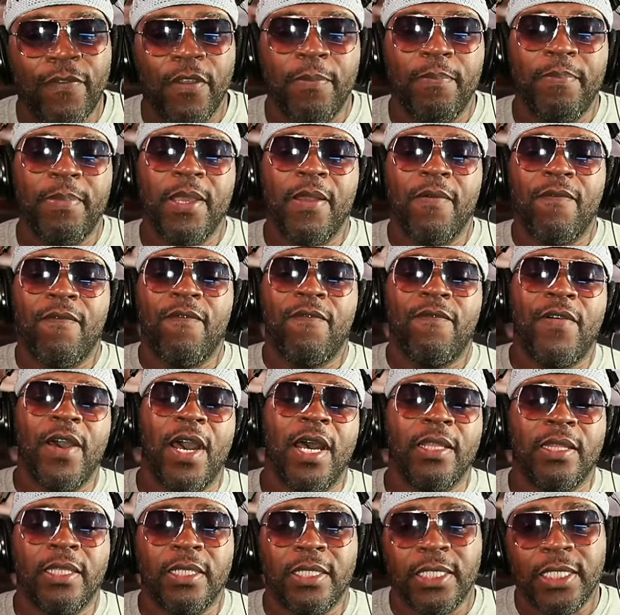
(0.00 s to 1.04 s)
and be a
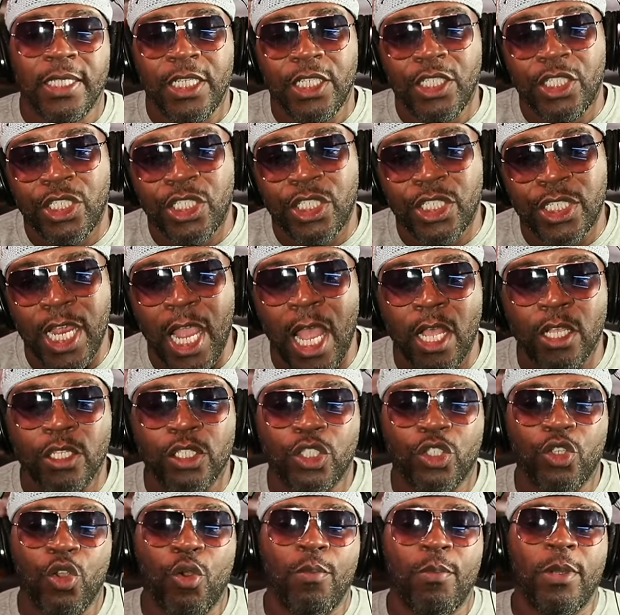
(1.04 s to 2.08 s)
father to his child
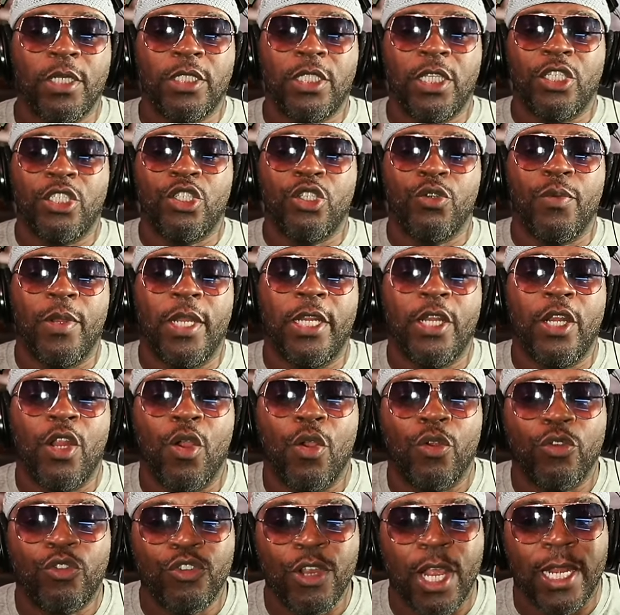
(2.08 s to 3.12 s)
so much that you're willing to
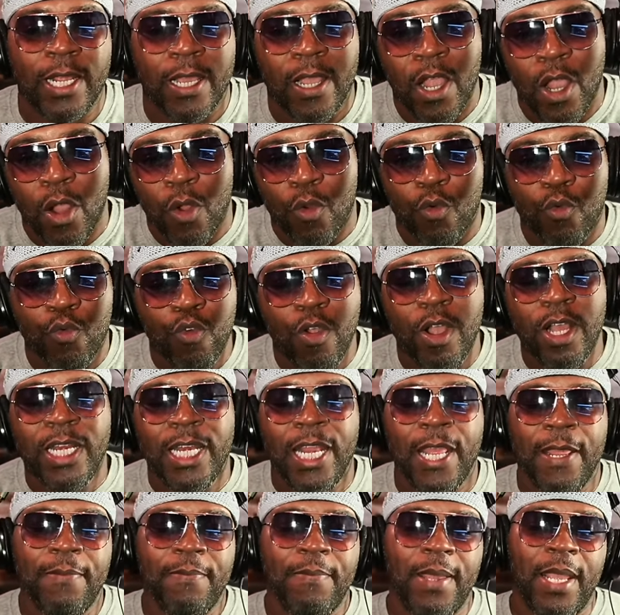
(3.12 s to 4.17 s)
try to run
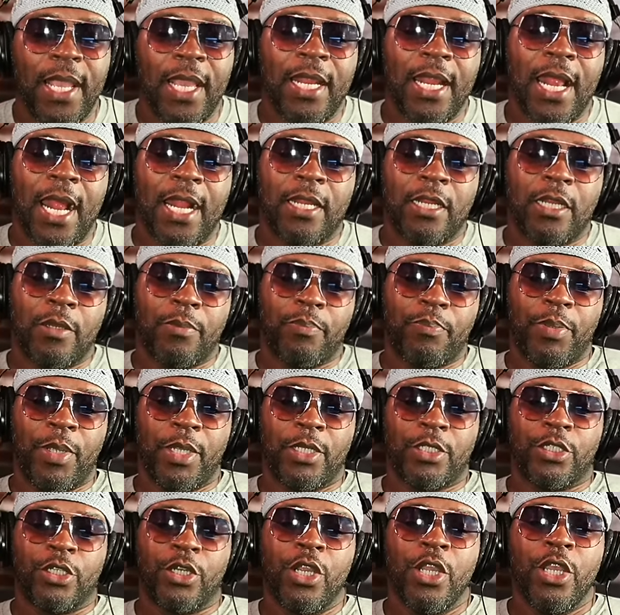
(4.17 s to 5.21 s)
that man out of the
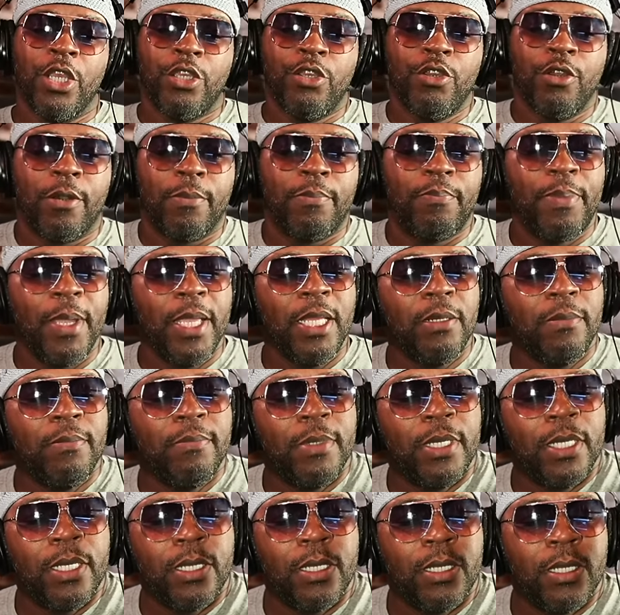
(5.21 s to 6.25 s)
picture. You're a beta
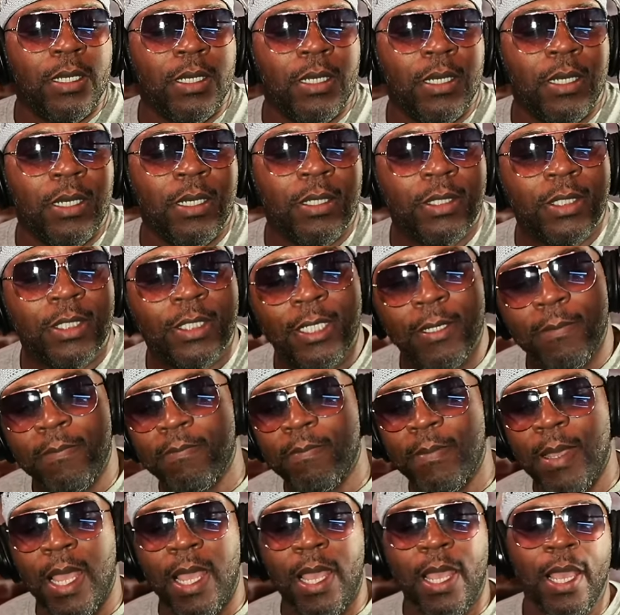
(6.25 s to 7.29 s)
male simp
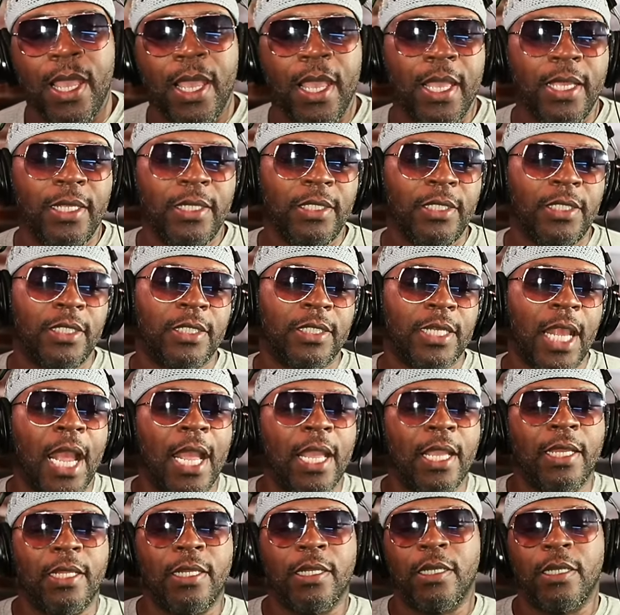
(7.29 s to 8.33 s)
man China.